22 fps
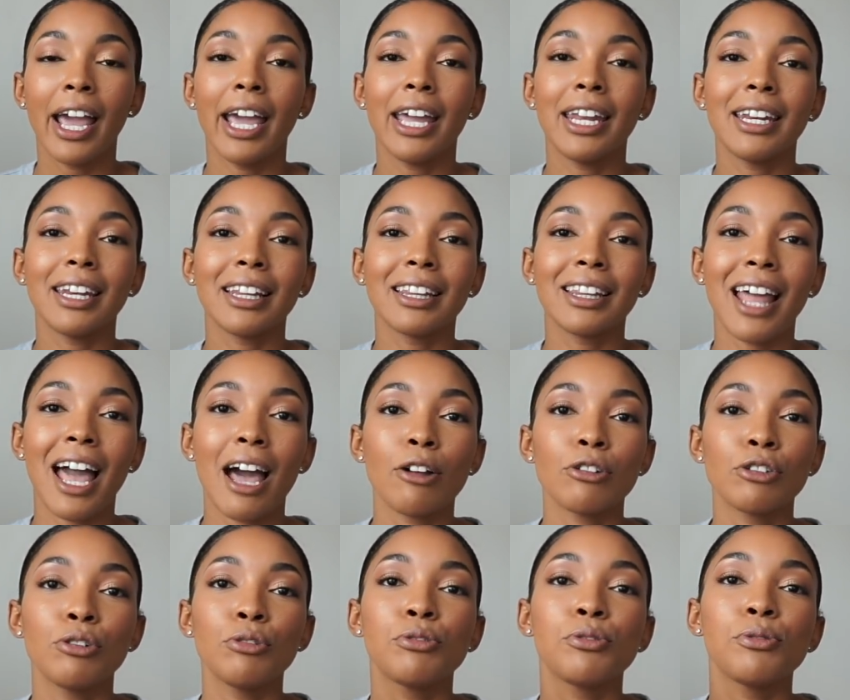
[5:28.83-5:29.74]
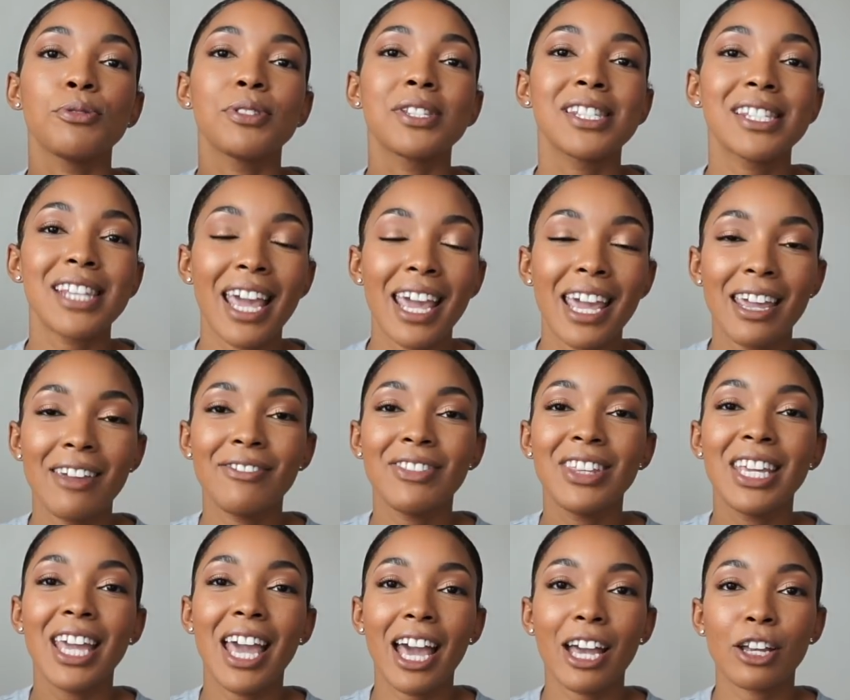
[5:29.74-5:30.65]
and it allows you to save
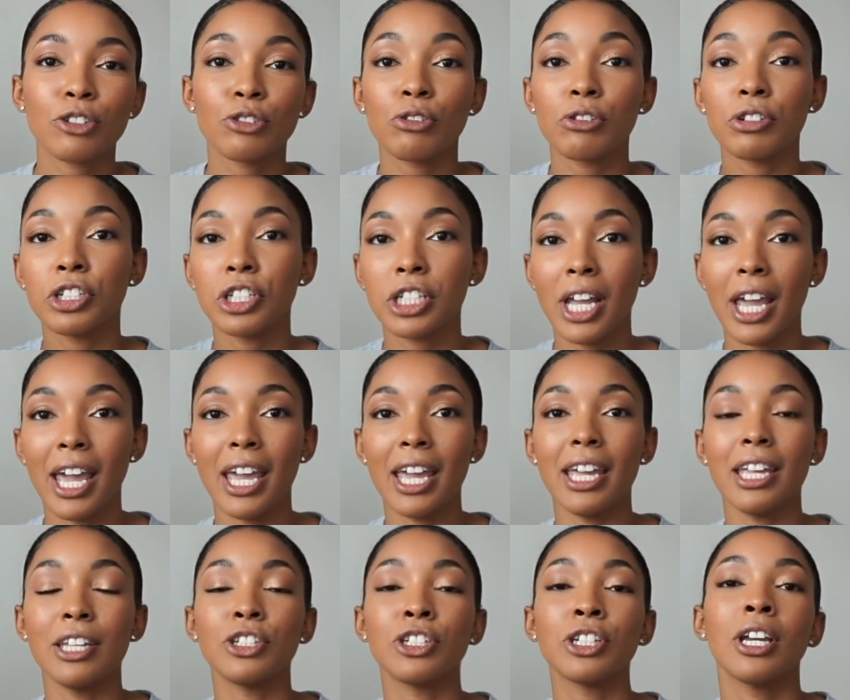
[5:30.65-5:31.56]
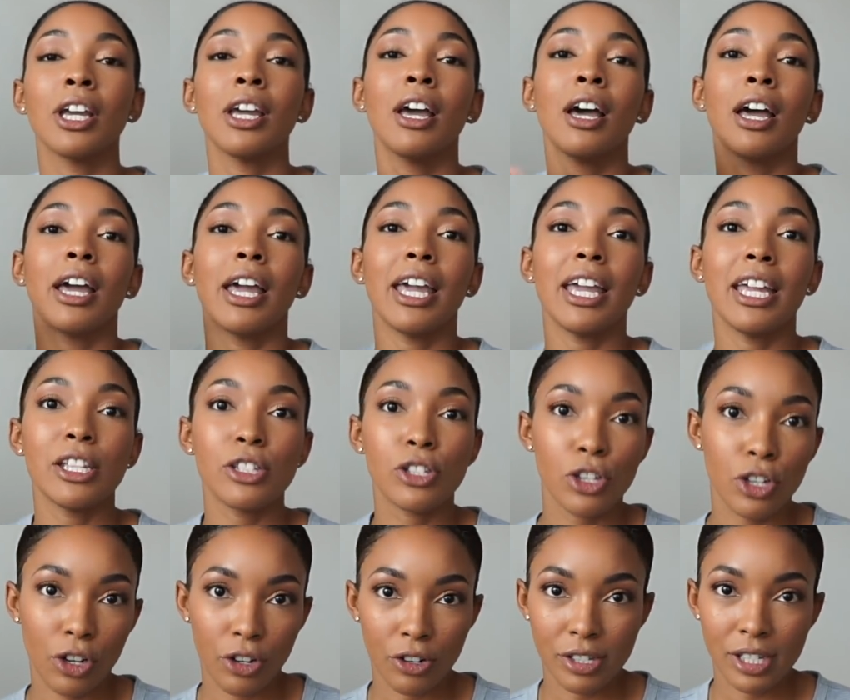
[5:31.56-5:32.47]
the extra change
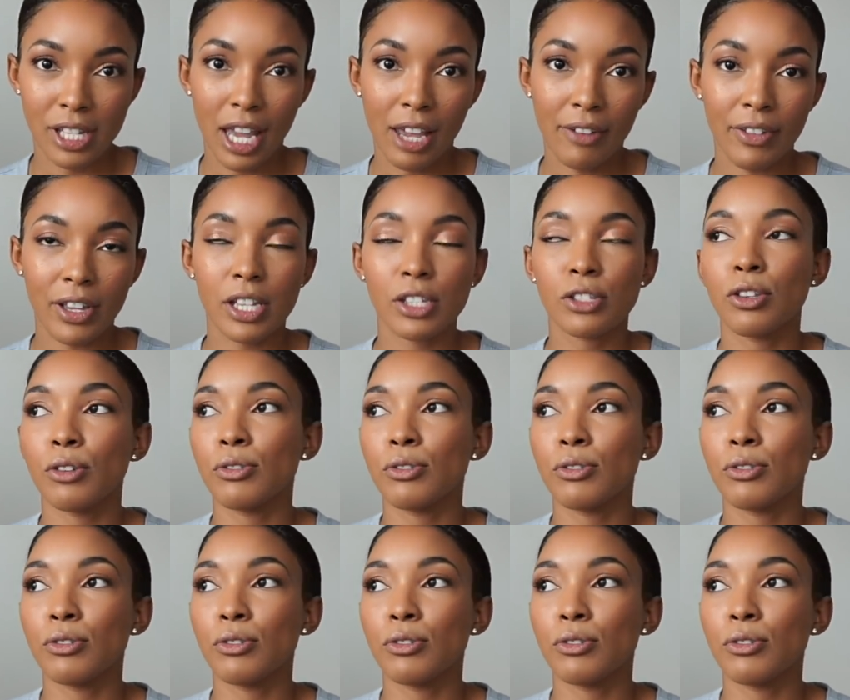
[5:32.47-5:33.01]
into your savings.